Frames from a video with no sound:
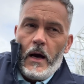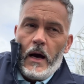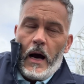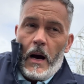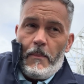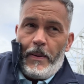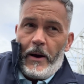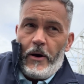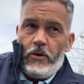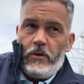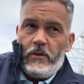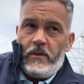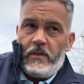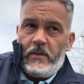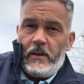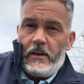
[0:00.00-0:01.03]

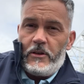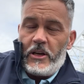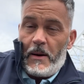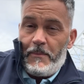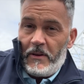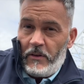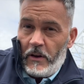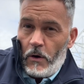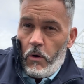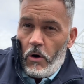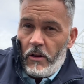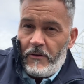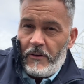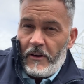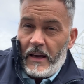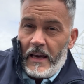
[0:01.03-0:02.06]
about Champions League
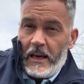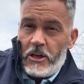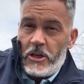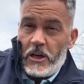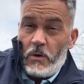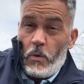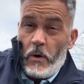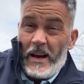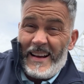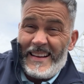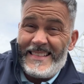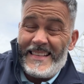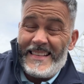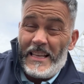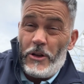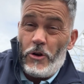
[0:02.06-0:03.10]
qualification, where I
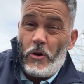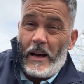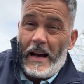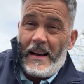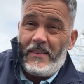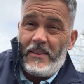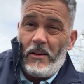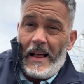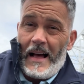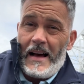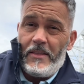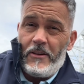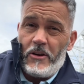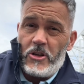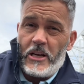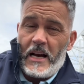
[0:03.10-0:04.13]
see Newcastle at,
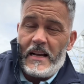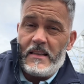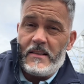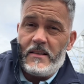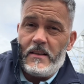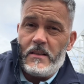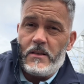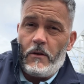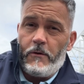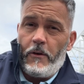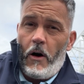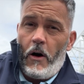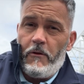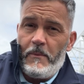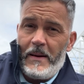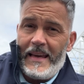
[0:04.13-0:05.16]
their chances
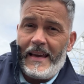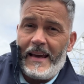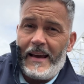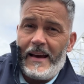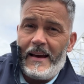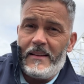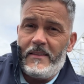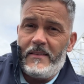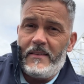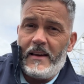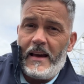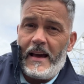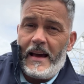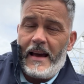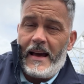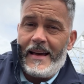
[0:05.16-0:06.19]
of making it
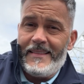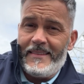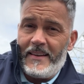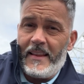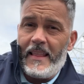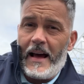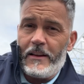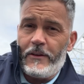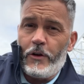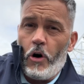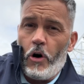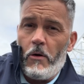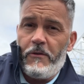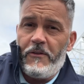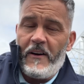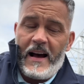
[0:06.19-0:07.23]
into that
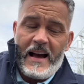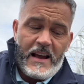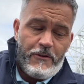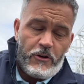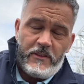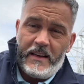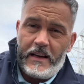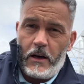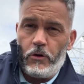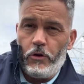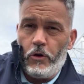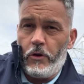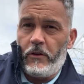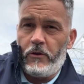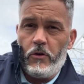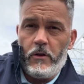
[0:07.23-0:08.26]
top five. I'll take a
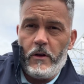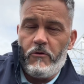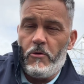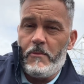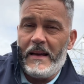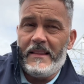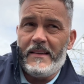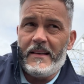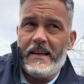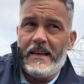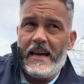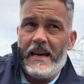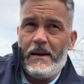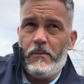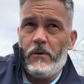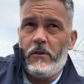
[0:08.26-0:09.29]
look through the remaining
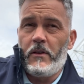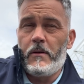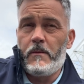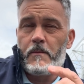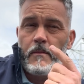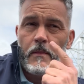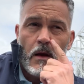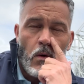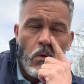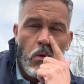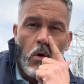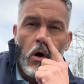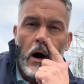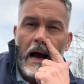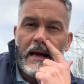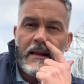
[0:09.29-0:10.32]
games and
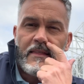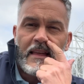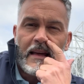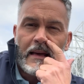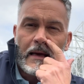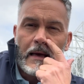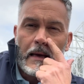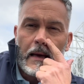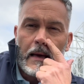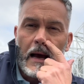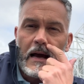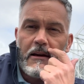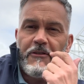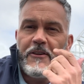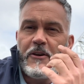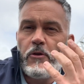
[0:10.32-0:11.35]
what I
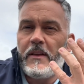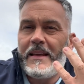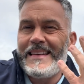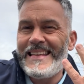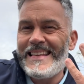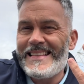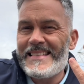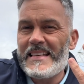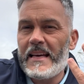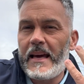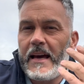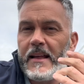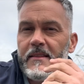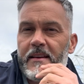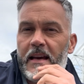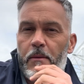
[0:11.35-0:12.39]
feel they need to get
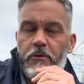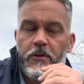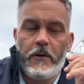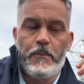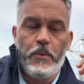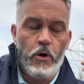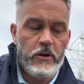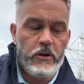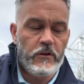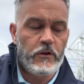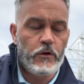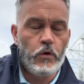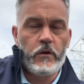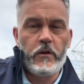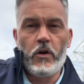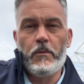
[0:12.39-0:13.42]
in terms of a points
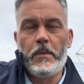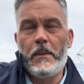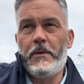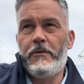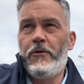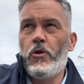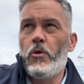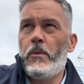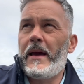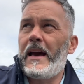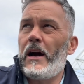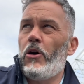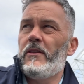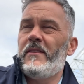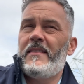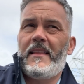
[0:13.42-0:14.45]
total. But before we get
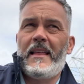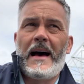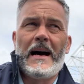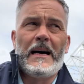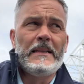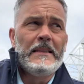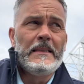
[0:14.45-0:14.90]
on to that,